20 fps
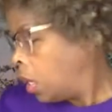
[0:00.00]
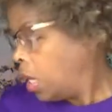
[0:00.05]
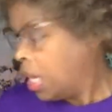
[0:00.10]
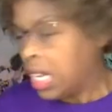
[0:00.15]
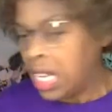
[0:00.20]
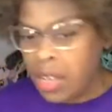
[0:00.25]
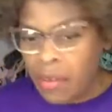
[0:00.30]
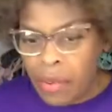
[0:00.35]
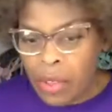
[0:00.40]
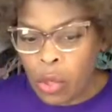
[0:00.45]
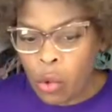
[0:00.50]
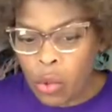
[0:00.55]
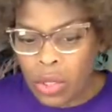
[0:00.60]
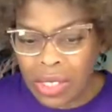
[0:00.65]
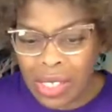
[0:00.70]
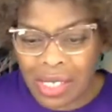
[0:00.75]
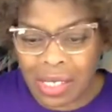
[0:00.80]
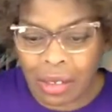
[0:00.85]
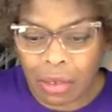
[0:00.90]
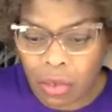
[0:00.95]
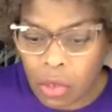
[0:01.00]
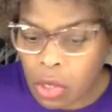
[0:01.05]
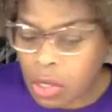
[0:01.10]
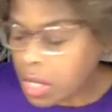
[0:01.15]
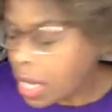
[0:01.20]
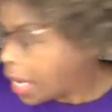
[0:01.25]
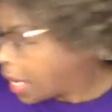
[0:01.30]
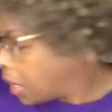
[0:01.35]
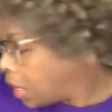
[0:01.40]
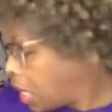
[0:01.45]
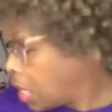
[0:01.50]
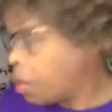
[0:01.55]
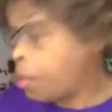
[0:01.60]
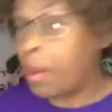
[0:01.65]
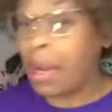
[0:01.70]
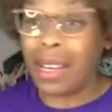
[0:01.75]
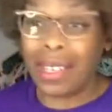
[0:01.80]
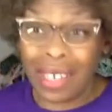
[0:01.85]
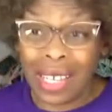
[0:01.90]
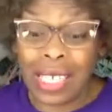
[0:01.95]
even though it doesn't look like a lot of
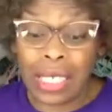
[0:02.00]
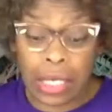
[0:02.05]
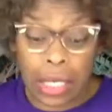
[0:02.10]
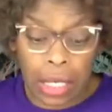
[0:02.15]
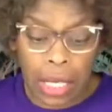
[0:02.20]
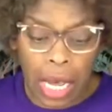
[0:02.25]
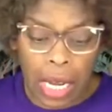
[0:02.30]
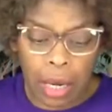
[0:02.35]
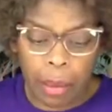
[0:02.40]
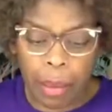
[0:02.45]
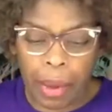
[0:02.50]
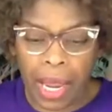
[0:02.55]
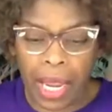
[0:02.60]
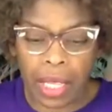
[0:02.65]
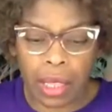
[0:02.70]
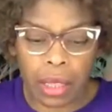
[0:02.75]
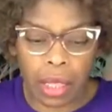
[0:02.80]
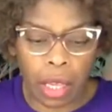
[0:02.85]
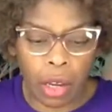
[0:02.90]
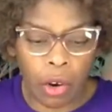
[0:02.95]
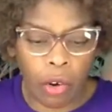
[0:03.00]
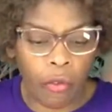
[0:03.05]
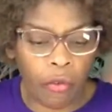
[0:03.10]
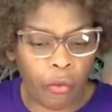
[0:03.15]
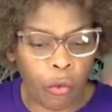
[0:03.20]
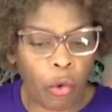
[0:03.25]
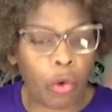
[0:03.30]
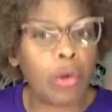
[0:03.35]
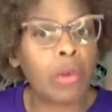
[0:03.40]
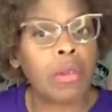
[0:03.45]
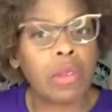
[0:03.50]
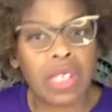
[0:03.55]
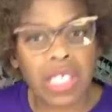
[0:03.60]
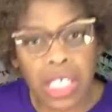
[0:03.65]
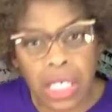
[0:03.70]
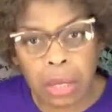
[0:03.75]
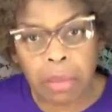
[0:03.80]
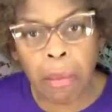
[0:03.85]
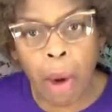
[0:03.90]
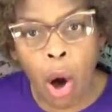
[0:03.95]
paint, it's a lot of paint there for the
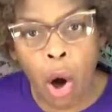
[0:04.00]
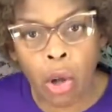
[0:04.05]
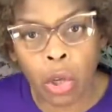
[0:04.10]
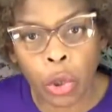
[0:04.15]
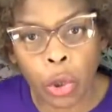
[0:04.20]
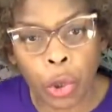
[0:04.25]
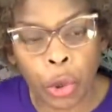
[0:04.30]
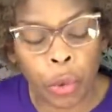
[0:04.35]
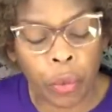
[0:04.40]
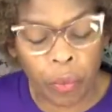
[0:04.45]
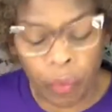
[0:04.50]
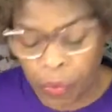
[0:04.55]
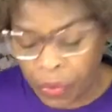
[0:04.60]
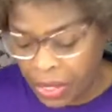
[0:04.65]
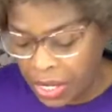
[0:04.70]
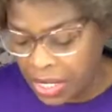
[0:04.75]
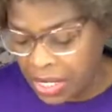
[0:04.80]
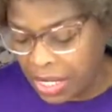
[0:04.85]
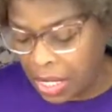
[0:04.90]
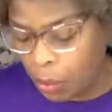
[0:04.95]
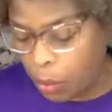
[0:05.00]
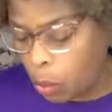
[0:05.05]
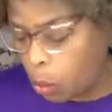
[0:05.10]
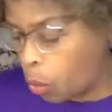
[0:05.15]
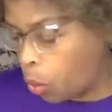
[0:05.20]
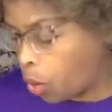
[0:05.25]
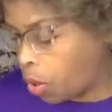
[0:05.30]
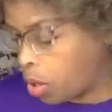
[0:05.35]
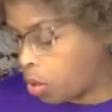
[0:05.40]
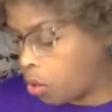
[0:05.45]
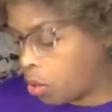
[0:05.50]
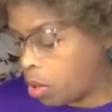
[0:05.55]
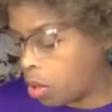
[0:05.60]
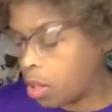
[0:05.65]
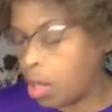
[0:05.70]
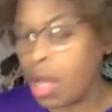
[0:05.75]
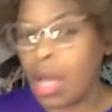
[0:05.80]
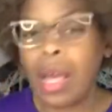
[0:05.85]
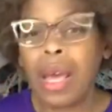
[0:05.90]
smaller things that we're working on.